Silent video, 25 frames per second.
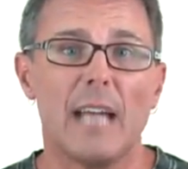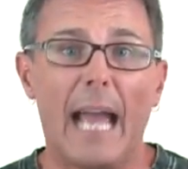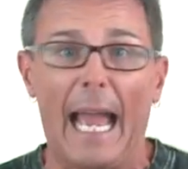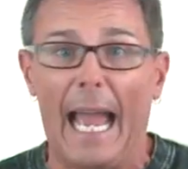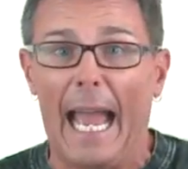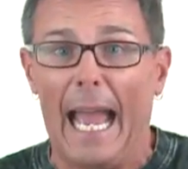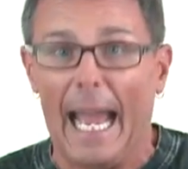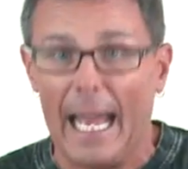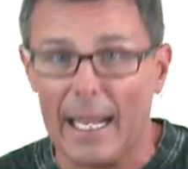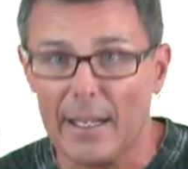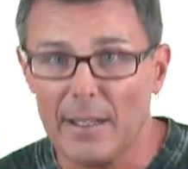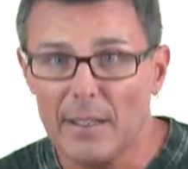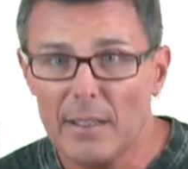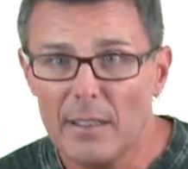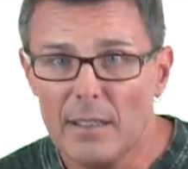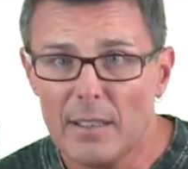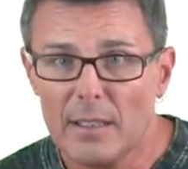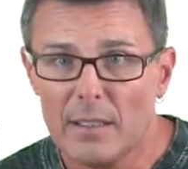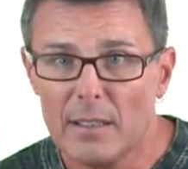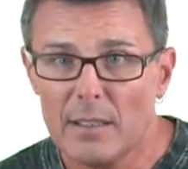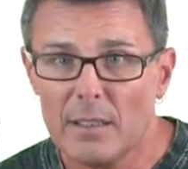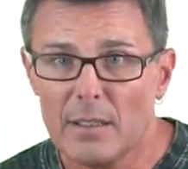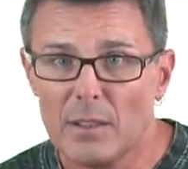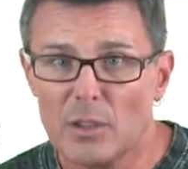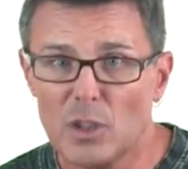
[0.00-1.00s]
And,
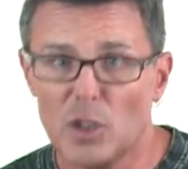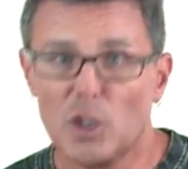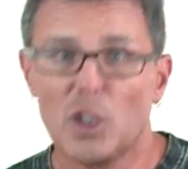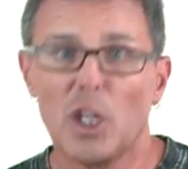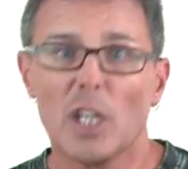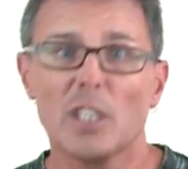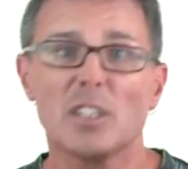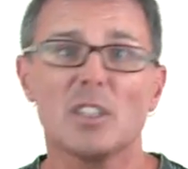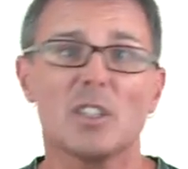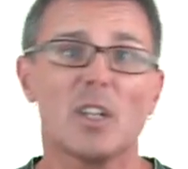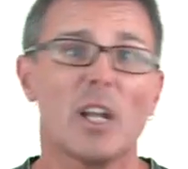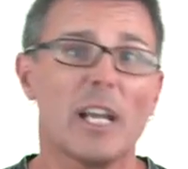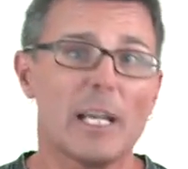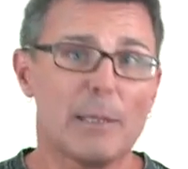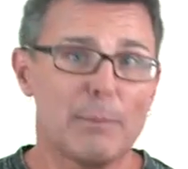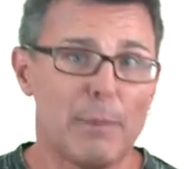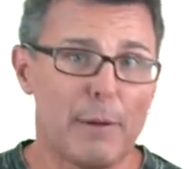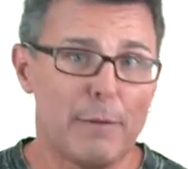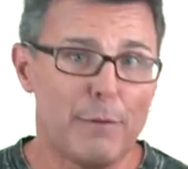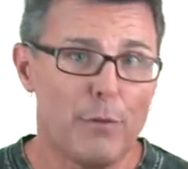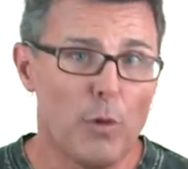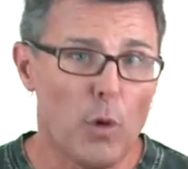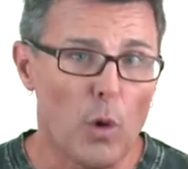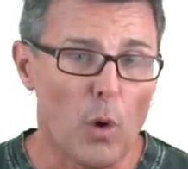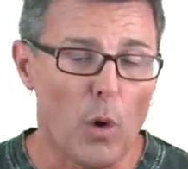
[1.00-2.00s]
just like
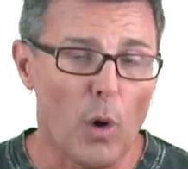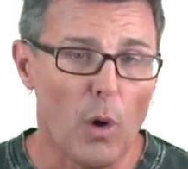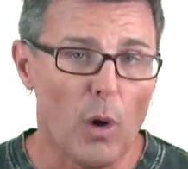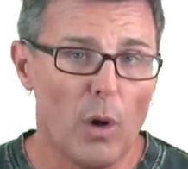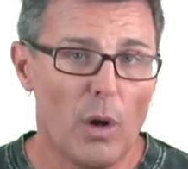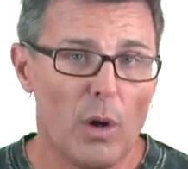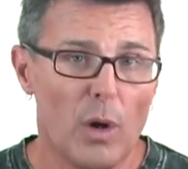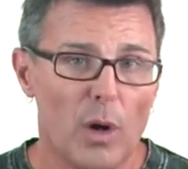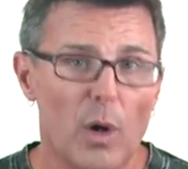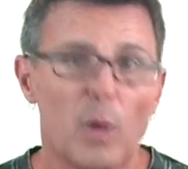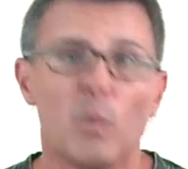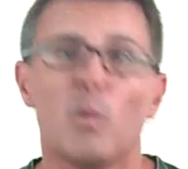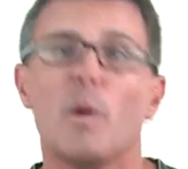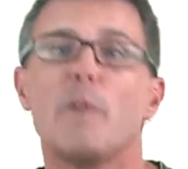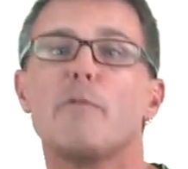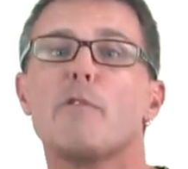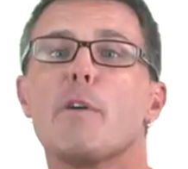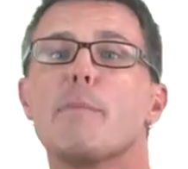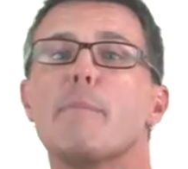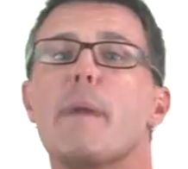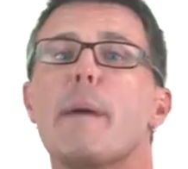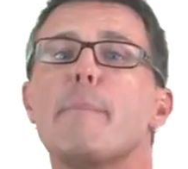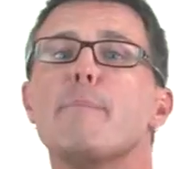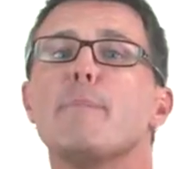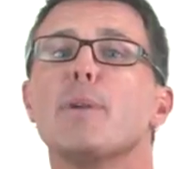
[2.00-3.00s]
before, we
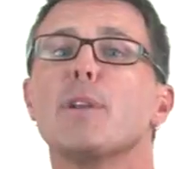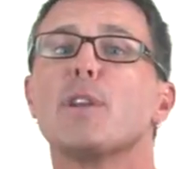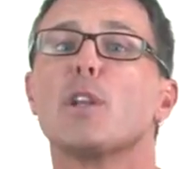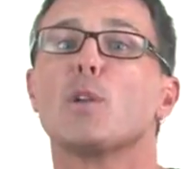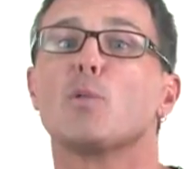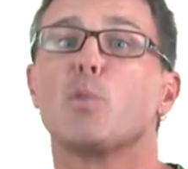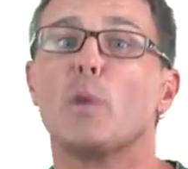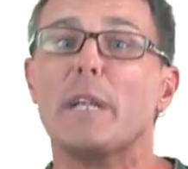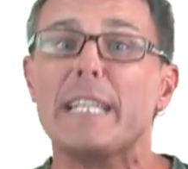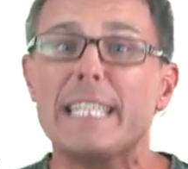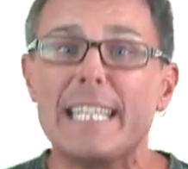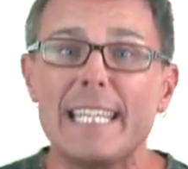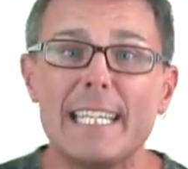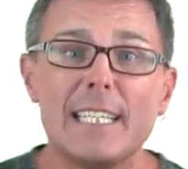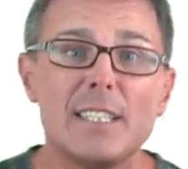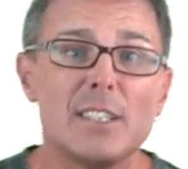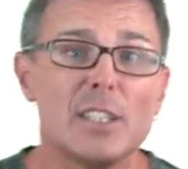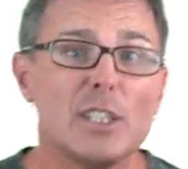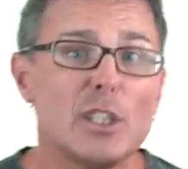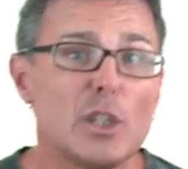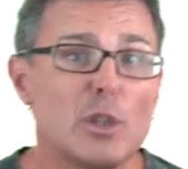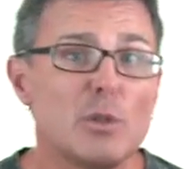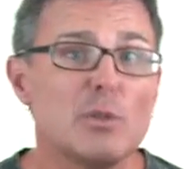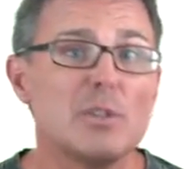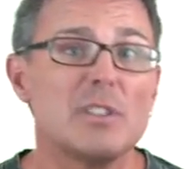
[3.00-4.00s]
remember that we need to
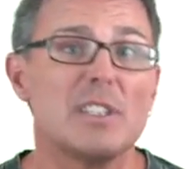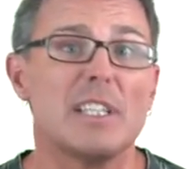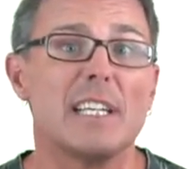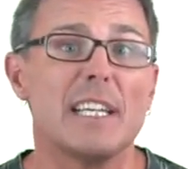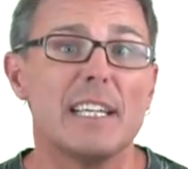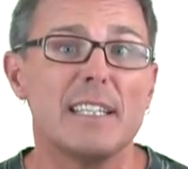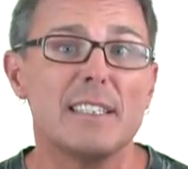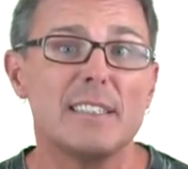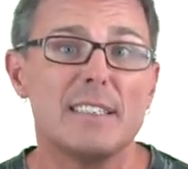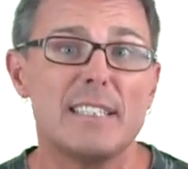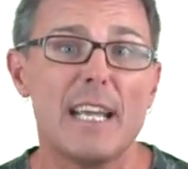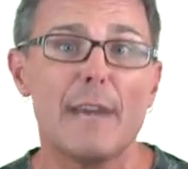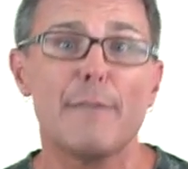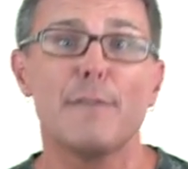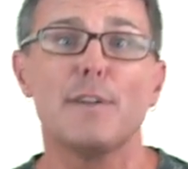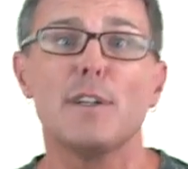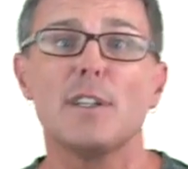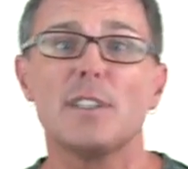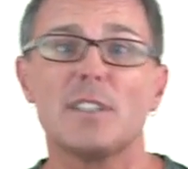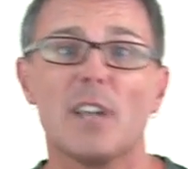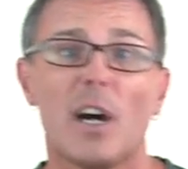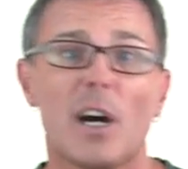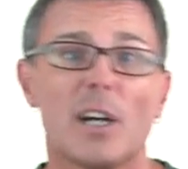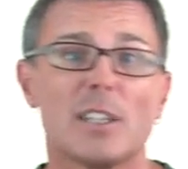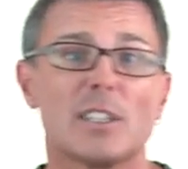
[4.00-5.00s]
use the
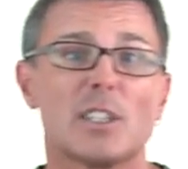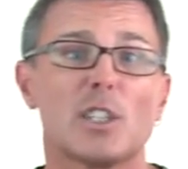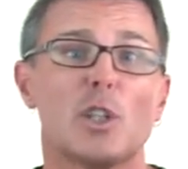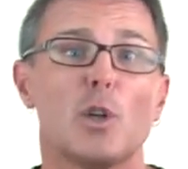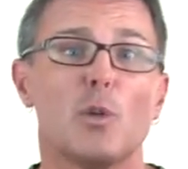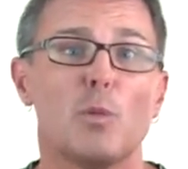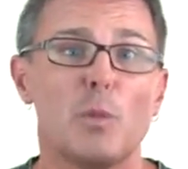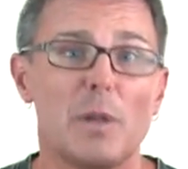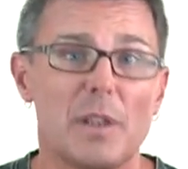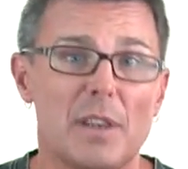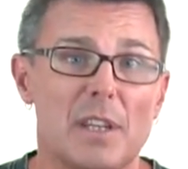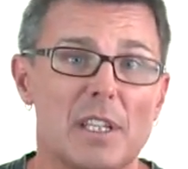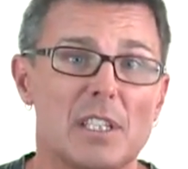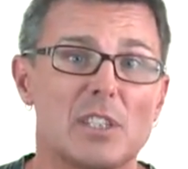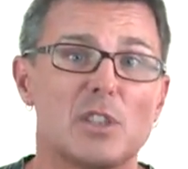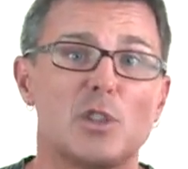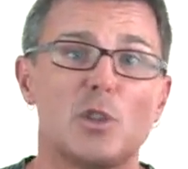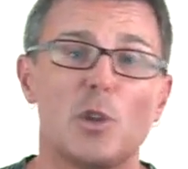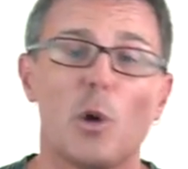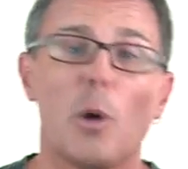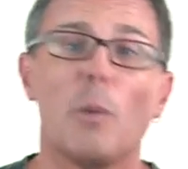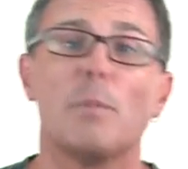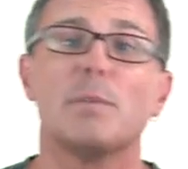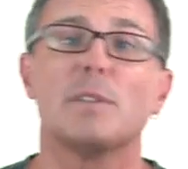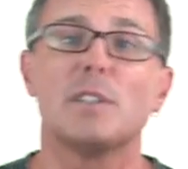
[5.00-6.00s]
indefinite article with this
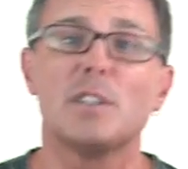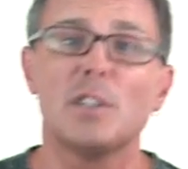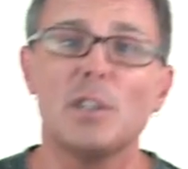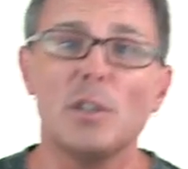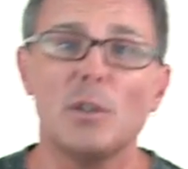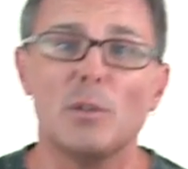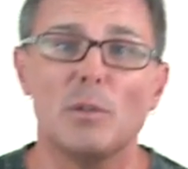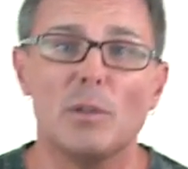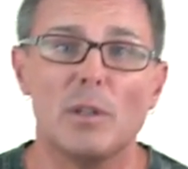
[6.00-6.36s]
job too.